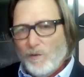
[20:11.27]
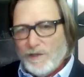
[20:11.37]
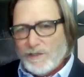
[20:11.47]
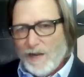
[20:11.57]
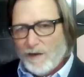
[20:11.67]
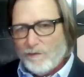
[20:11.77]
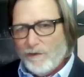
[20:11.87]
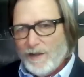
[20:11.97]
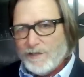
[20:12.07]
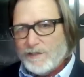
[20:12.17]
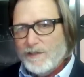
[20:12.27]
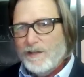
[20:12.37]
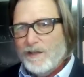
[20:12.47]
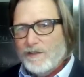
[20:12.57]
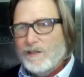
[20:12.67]
one's sacrifice
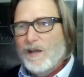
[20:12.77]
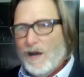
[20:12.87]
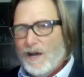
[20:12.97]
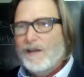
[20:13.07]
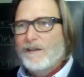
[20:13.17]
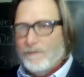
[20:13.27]
to God,